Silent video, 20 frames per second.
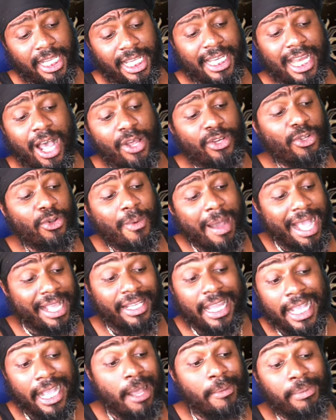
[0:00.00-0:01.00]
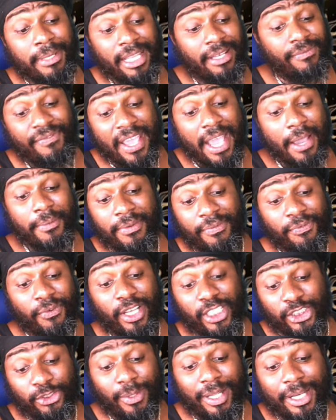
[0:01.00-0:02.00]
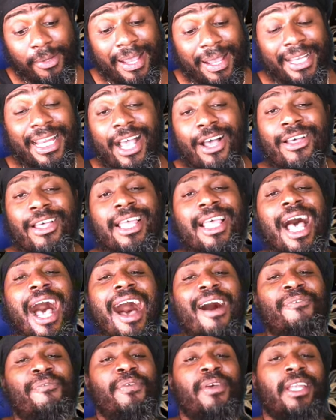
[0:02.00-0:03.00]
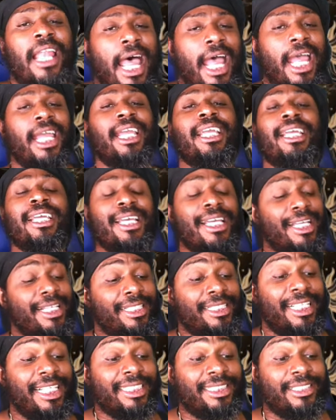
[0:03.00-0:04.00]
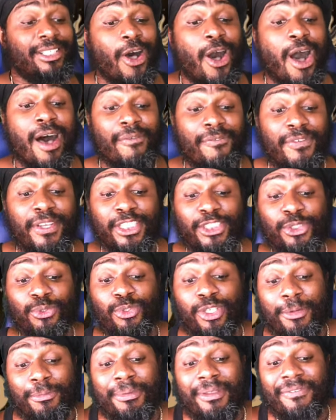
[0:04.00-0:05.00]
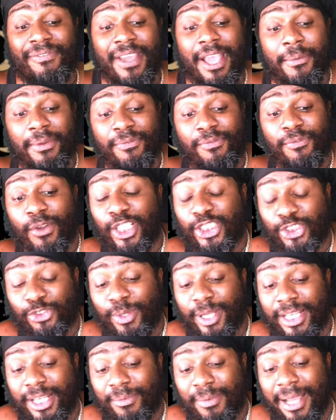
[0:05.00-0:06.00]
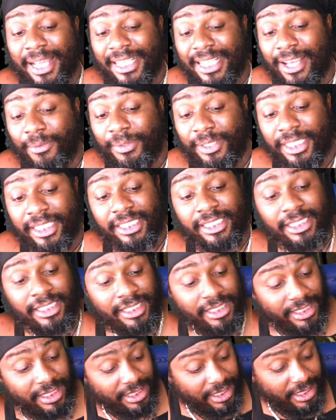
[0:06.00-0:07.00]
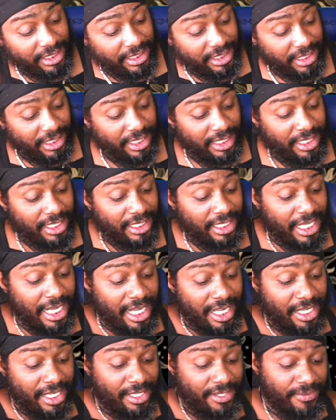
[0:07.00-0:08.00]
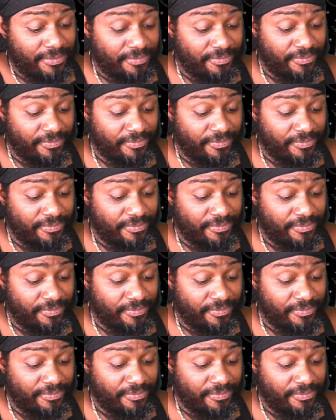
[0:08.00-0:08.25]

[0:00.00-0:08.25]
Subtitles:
And I don't know why, like, I'm getting very frustrated right now. I feel like this law official could be very frustrated right now with this. Yeah.